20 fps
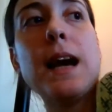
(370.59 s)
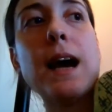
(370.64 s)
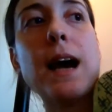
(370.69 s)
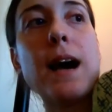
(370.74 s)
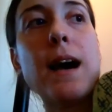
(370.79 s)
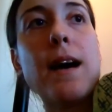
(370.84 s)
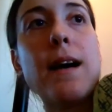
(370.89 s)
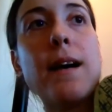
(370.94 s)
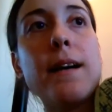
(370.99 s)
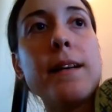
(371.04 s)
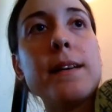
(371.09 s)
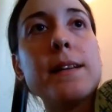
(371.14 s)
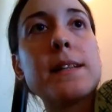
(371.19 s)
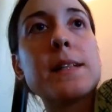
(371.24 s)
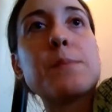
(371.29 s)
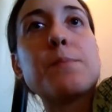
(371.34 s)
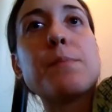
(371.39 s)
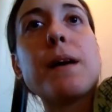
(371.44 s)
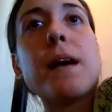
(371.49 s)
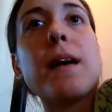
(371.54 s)
I
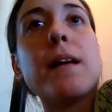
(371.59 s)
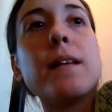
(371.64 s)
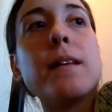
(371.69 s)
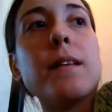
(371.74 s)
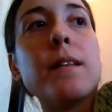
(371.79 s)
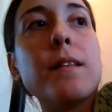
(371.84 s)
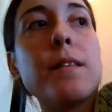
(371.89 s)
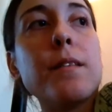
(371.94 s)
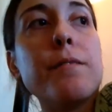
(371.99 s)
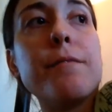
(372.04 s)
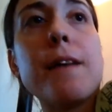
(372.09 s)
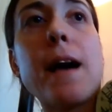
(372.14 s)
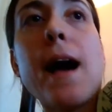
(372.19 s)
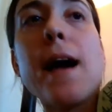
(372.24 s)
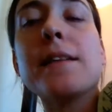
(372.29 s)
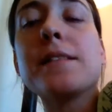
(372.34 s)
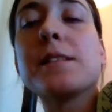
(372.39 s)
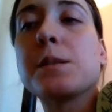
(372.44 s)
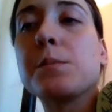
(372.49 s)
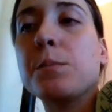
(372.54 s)
spend the
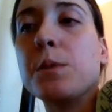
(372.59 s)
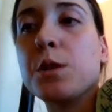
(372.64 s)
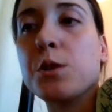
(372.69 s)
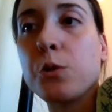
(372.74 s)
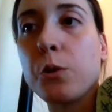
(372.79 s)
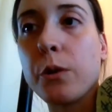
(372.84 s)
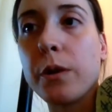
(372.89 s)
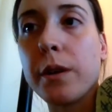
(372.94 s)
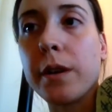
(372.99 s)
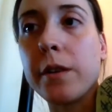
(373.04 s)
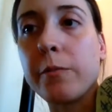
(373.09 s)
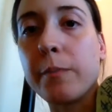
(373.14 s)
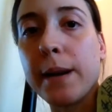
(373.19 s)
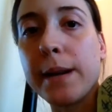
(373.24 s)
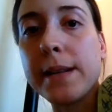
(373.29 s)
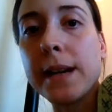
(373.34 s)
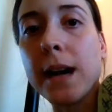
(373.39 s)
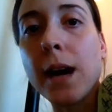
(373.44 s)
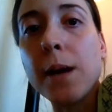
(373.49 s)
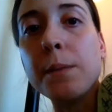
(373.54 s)
vast majority of my
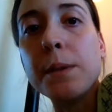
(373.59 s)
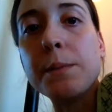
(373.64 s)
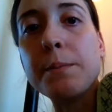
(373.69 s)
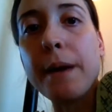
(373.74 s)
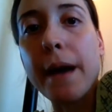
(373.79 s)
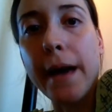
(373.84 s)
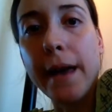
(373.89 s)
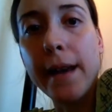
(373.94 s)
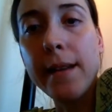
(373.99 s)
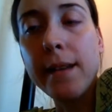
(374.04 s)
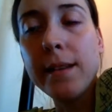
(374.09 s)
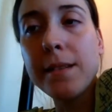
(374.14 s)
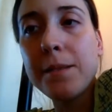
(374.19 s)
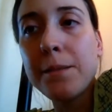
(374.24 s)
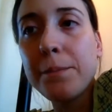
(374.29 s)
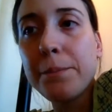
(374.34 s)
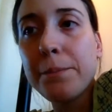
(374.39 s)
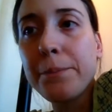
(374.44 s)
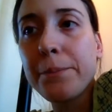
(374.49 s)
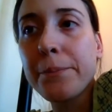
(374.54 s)
time in bed,
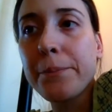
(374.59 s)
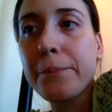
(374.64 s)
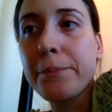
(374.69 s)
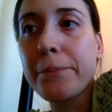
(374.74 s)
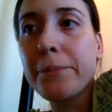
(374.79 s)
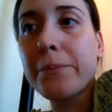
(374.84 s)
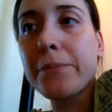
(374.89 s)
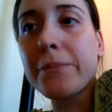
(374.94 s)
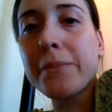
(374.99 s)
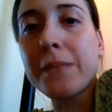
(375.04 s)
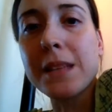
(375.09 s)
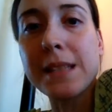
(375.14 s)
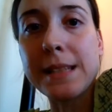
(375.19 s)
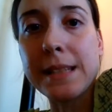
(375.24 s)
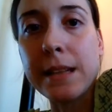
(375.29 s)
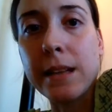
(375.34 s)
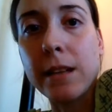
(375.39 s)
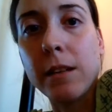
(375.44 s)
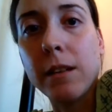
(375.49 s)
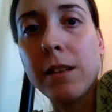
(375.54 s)

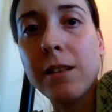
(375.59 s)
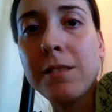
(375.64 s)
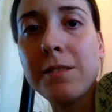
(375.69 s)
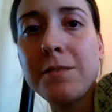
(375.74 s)
still.